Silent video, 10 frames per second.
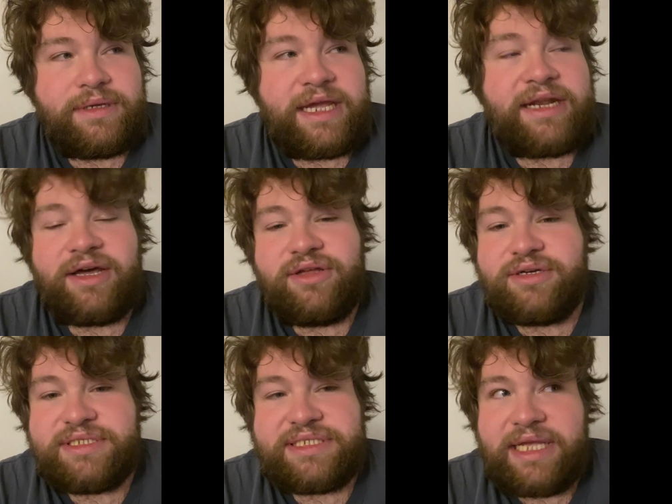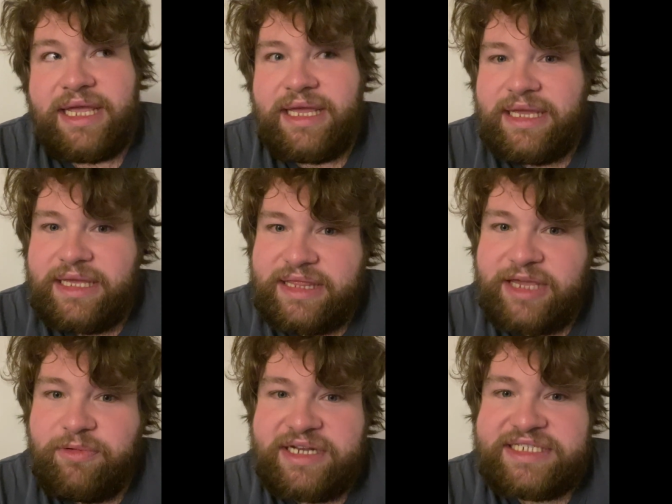And others,
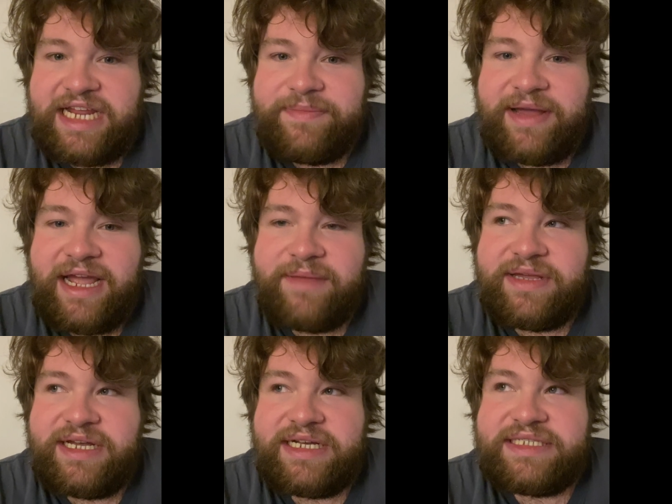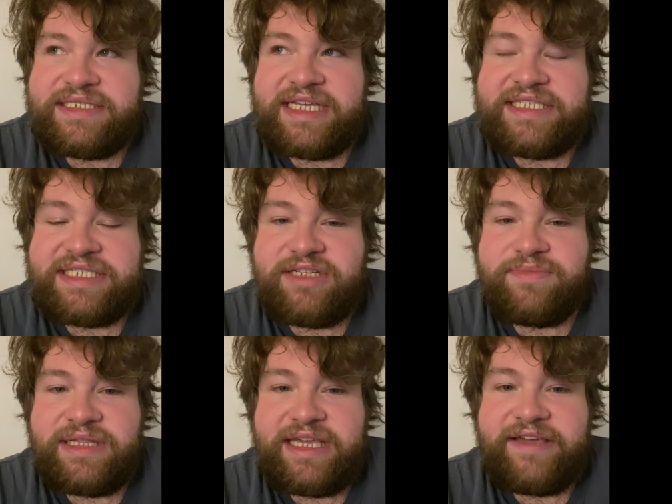they want to stay behind because they still
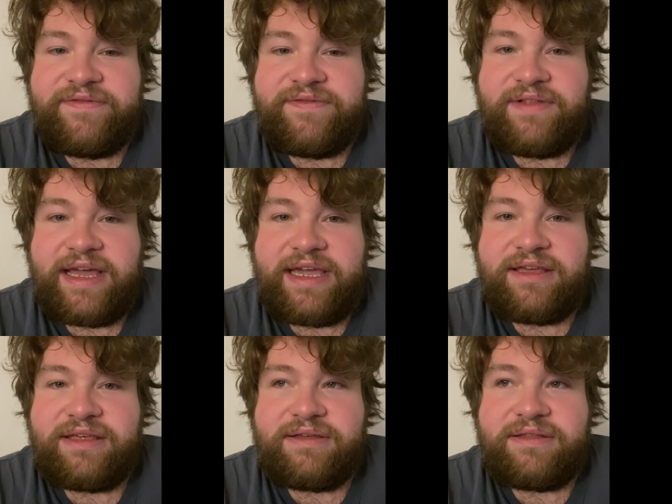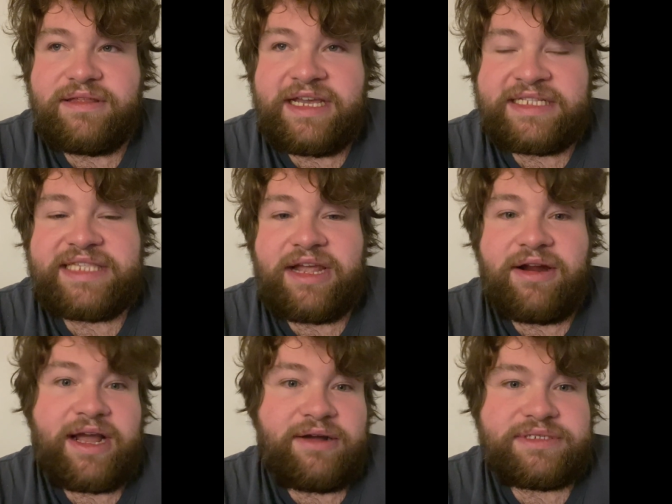believe like it's their
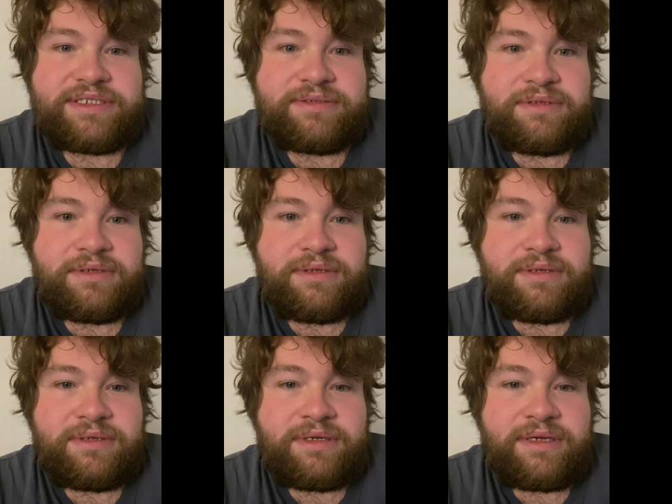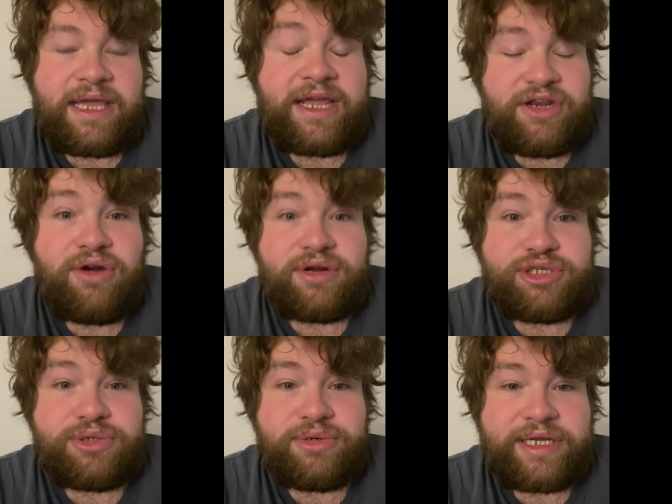house and you're
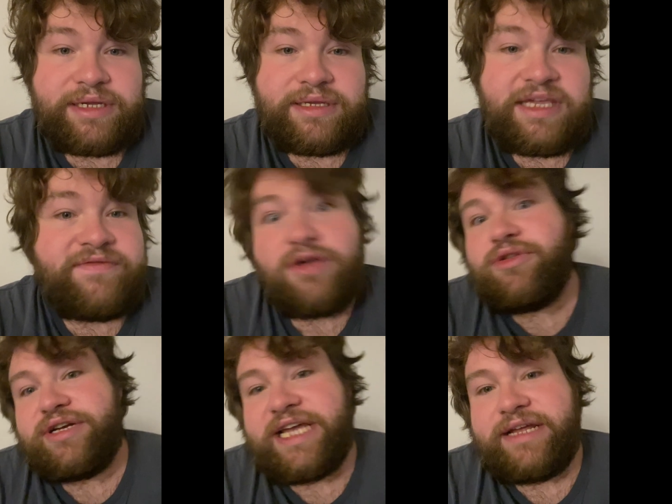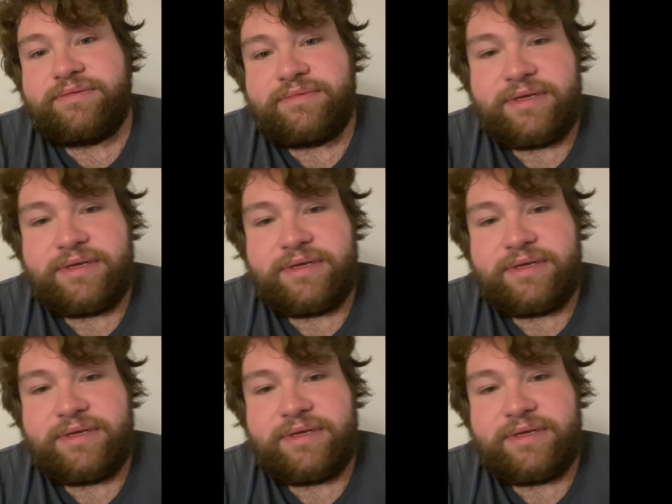intruding, even though they're dead.